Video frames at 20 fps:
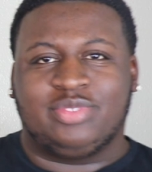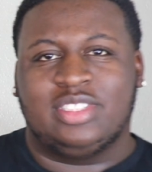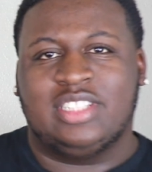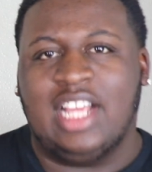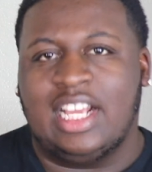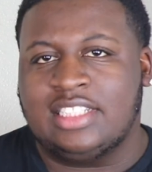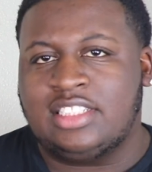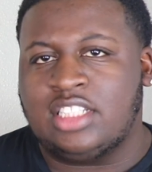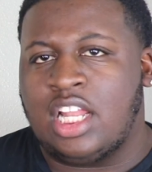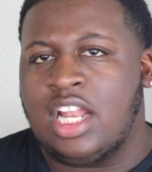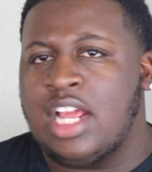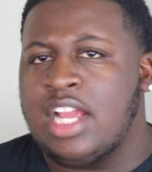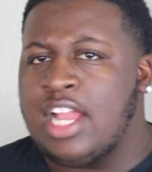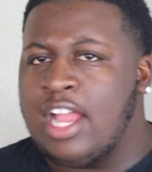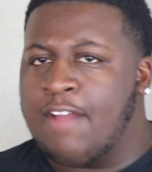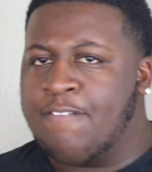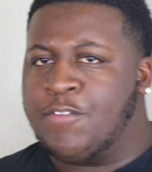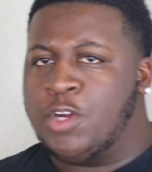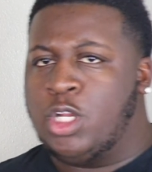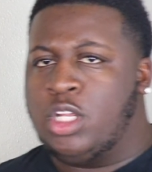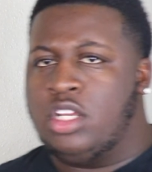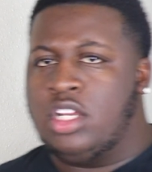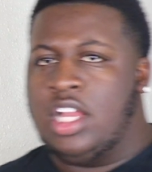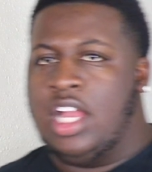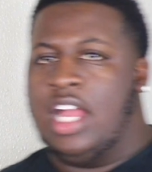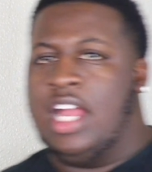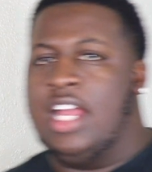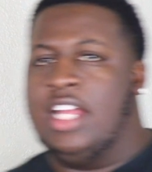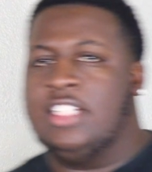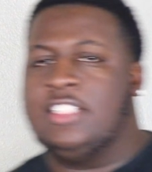that's all I got for you
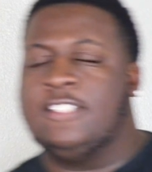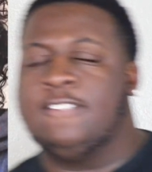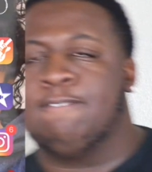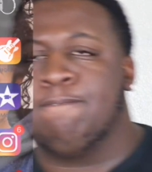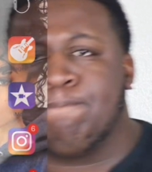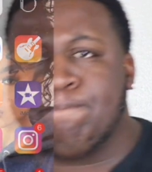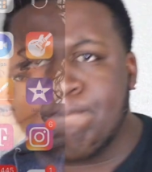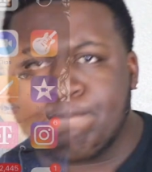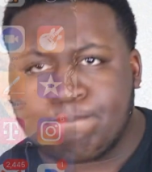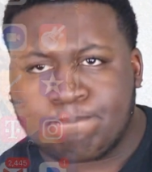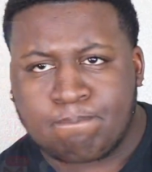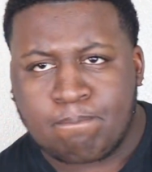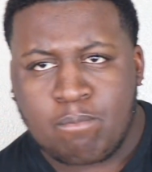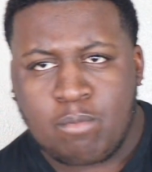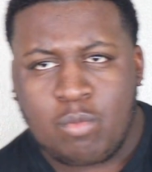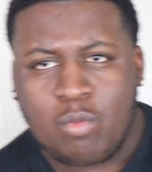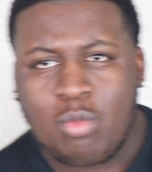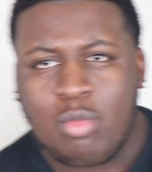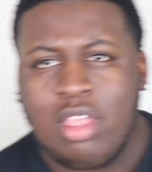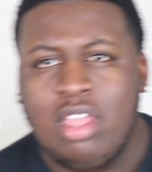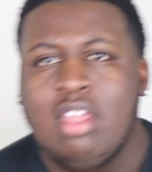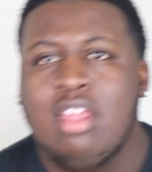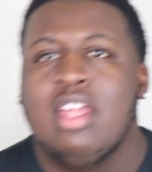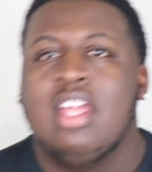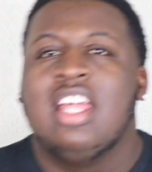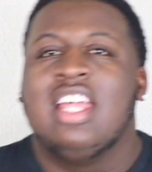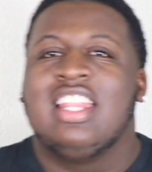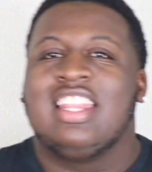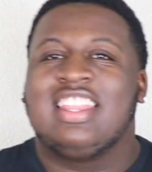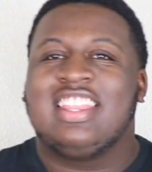guys.
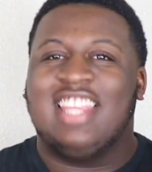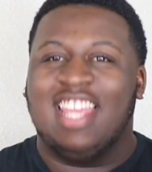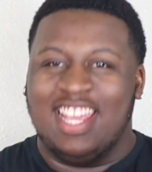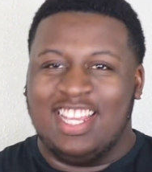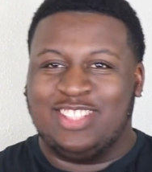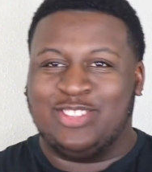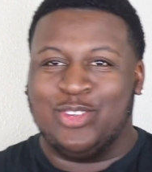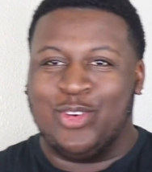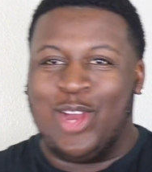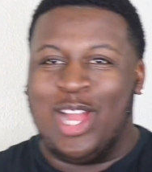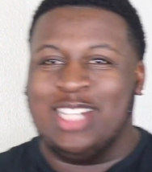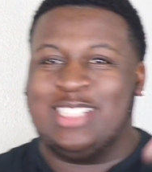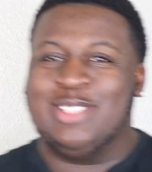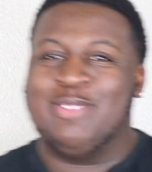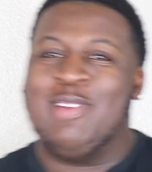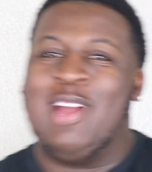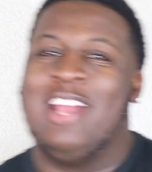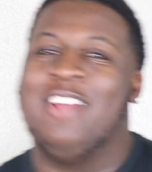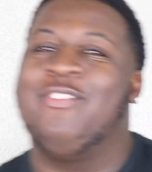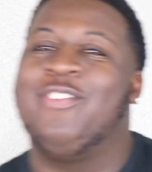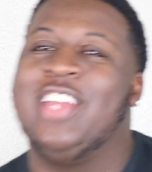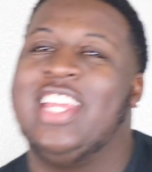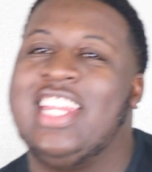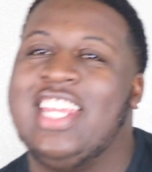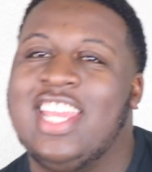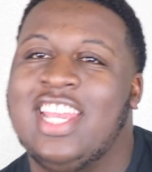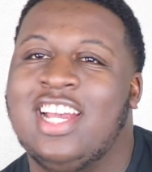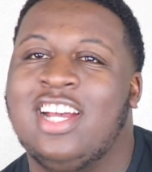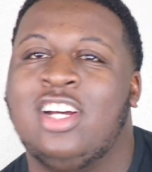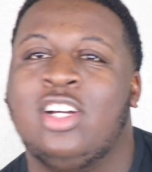Thanks for watching my
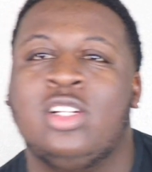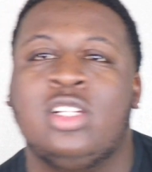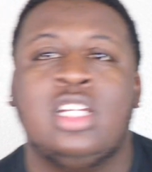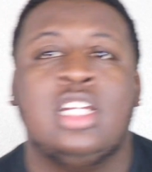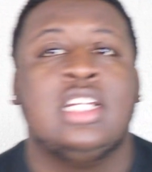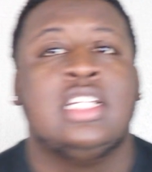video.